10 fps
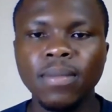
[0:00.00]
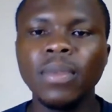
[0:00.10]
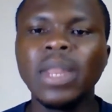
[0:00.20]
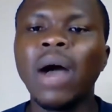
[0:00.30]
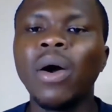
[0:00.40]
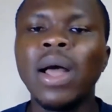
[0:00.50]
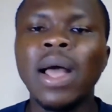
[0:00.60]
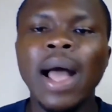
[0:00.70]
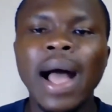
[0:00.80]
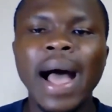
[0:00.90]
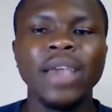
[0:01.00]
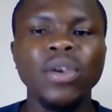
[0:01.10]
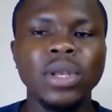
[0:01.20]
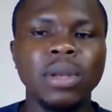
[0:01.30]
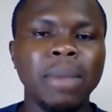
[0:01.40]
Now, are you
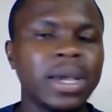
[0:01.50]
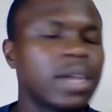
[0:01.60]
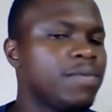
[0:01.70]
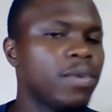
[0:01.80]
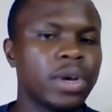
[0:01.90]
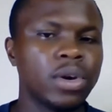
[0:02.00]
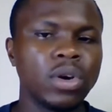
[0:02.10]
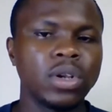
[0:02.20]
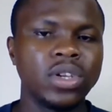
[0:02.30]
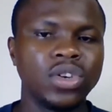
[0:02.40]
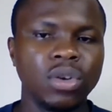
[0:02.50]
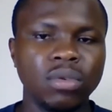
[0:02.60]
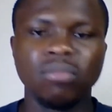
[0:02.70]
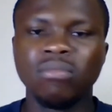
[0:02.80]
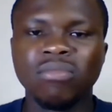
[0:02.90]
in the market for recognition?
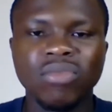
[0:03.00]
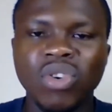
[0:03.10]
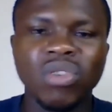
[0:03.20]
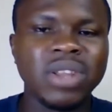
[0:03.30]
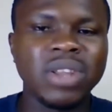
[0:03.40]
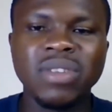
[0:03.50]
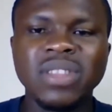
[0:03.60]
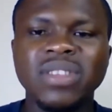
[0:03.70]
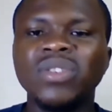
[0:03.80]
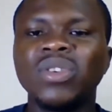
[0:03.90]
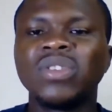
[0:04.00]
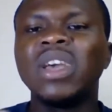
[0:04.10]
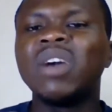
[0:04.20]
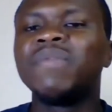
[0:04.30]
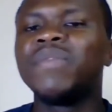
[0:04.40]
Congratulating
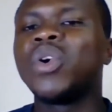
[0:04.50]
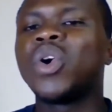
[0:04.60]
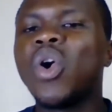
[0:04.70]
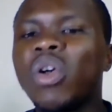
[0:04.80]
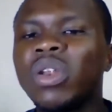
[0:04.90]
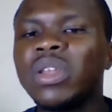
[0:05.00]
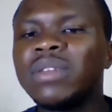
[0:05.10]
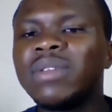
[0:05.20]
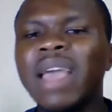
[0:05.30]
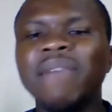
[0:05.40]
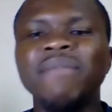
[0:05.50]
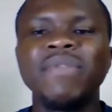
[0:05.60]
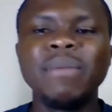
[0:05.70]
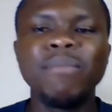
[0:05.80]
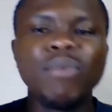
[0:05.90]
yourself for calling
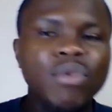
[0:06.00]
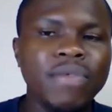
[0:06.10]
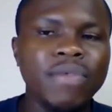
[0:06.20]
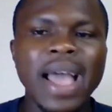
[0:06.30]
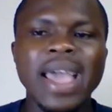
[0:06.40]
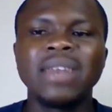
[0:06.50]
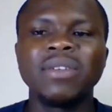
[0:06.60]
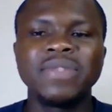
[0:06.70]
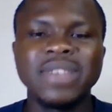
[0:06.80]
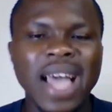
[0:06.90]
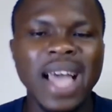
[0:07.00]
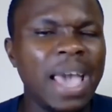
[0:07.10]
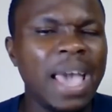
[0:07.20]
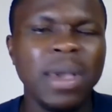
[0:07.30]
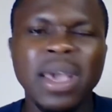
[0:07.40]
every move ahead of
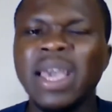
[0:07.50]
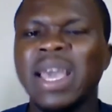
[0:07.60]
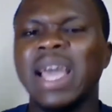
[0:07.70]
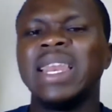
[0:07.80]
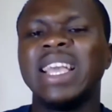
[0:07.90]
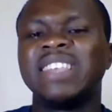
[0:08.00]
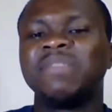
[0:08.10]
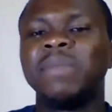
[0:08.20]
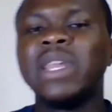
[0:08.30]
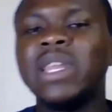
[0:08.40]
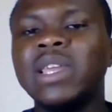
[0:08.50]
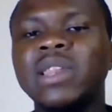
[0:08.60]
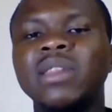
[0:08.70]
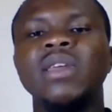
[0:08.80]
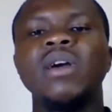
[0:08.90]
time and explaining,